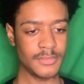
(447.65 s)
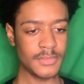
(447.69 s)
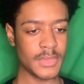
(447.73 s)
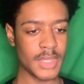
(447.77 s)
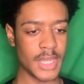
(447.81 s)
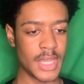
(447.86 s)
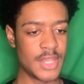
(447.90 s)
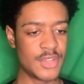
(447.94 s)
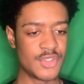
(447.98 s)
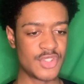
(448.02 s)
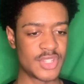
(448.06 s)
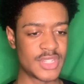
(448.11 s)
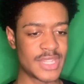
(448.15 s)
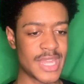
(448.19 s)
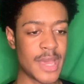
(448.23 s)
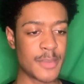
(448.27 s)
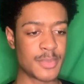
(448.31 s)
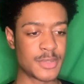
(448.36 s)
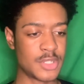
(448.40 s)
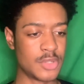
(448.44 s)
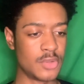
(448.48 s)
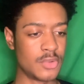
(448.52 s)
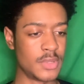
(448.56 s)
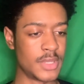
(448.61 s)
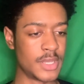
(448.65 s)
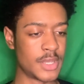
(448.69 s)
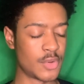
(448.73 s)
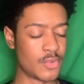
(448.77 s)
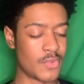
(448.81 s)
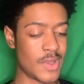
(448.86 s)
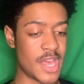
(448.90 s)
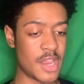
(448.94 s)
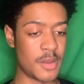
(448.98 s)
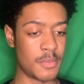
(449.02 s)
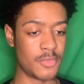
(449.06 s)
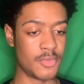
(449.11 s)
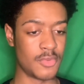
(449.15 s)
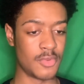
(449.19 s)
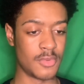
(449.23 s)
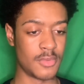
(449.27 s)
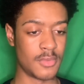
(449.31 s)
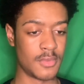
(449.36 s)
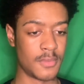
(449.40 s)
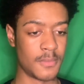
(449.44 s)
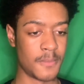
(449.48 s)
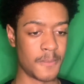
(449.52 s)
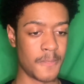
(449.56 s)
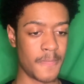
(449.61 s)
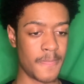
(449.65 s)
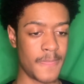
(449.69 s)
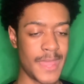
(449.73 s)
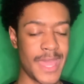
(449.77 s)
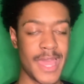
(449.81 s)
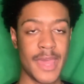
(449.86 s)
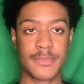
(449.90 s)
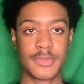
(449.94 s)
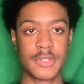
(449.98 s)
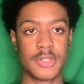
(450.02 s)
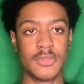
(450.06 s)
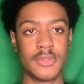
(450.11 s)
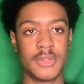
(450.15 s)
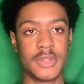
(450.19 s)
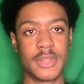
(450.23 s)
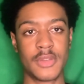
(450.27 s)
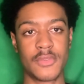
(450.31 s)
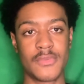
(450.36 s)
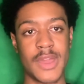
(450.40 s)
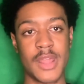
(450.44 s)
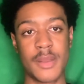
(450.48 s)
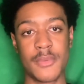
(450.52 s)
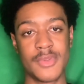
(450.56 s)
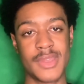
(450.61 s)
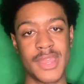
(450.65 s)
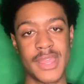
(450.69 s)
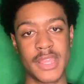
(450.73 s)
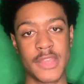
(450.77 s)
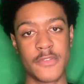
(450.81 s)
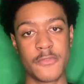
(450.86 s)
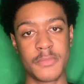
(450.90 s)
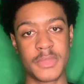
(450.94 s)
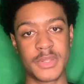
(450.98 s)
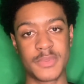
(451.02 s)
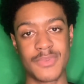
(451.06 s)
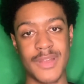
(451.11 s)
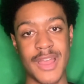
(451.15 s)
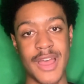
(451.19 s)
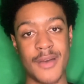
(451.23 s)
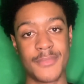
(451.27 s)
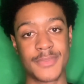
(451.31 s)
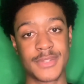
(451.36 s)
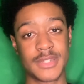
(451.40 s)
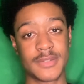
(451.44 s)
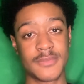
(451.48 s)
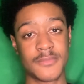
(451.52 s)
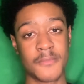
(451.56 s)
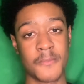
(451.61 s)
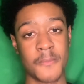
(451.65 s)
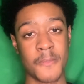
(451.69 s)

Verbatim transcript: he's just absolutely incredible. Absolutely incredible. You gotta give him his props.